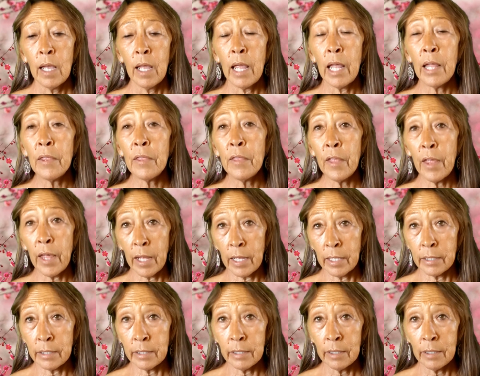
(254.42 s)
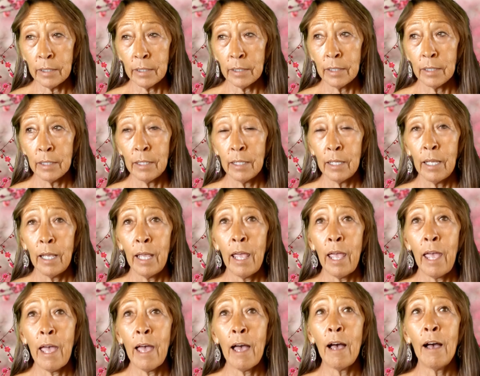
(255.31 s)
and then
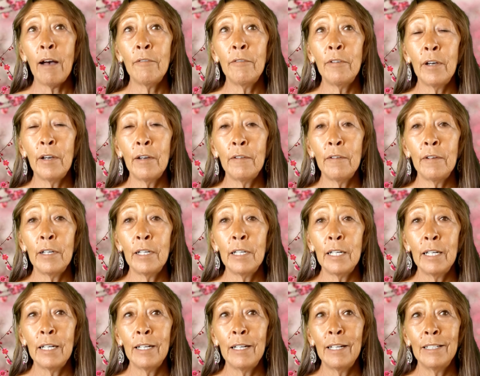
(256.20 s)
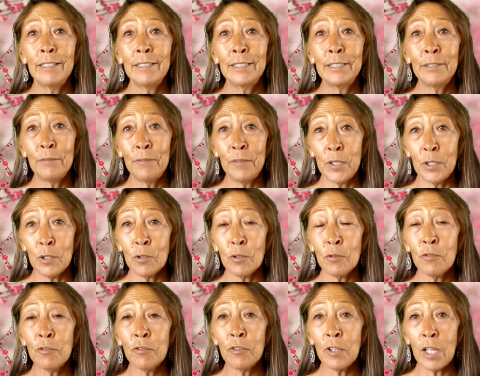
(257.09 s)
have severe
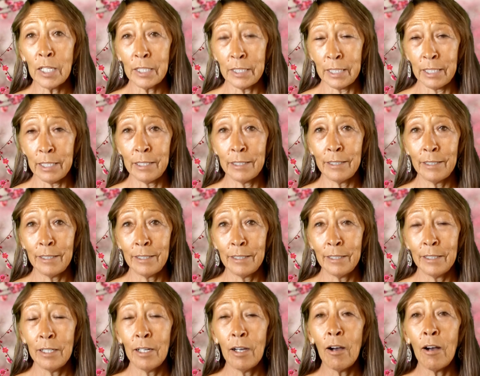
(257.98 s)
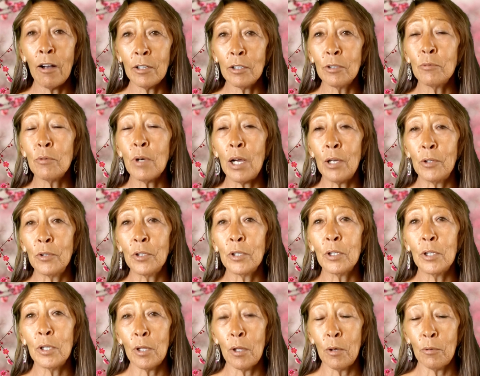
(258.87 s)
flooding all around
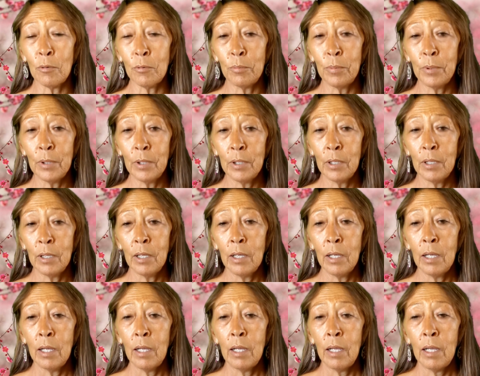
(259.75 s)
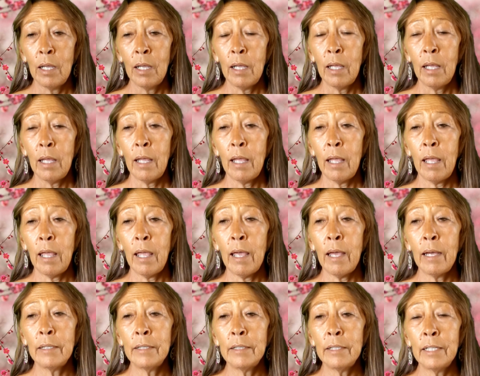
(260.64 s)
the globe
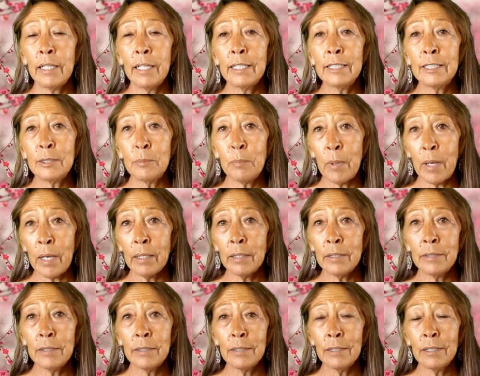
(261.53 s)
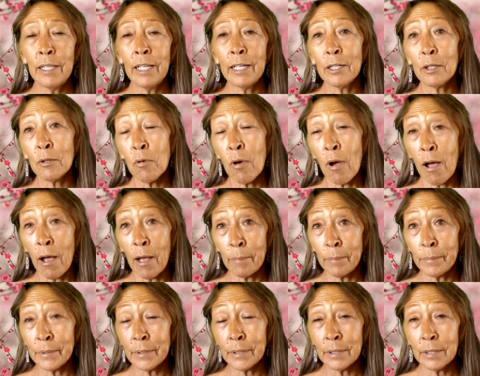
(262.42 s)
and expect that
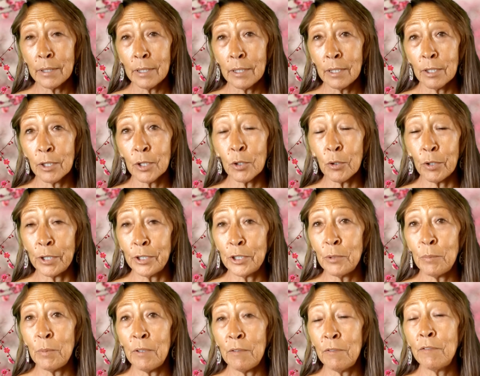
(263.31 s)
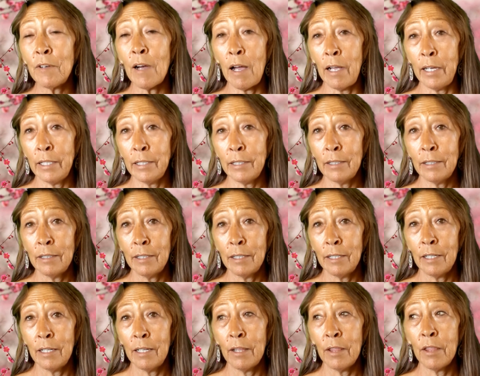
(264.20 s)
crops are going to be fine.
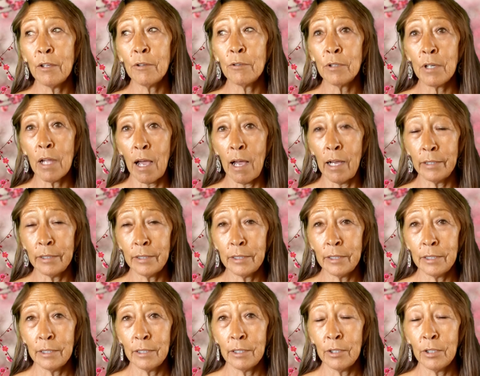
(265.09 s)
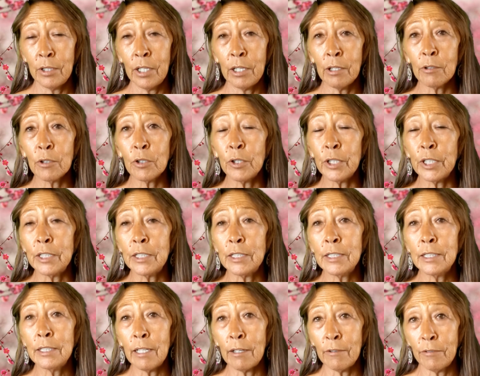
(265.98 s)
They're not. They are going to
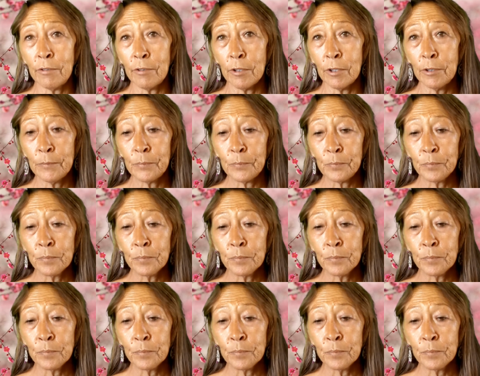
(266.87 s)
suffer.